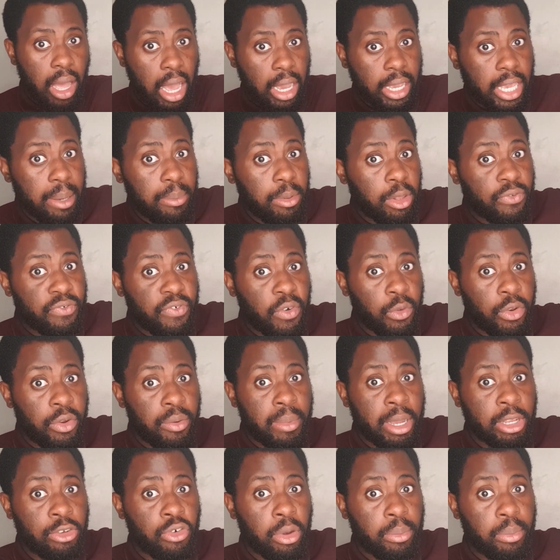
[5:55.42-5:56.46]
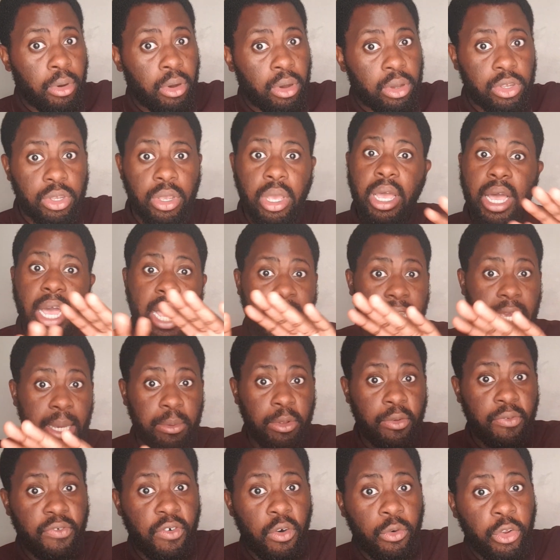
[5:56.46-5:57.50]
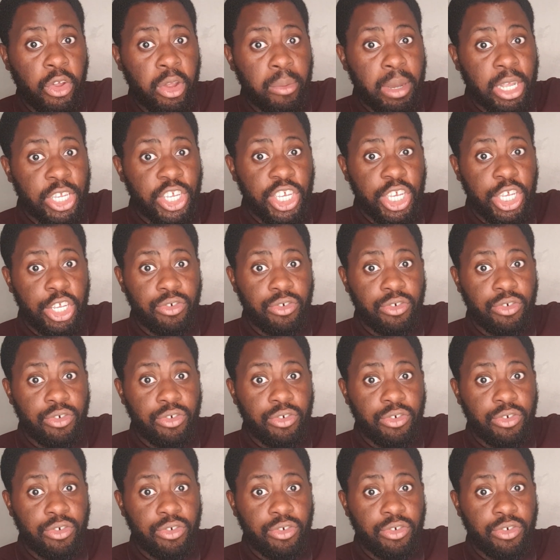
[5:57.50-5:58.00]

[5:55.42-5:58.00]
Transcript: I keep the folder in my Dropbox, I keep the folder in my G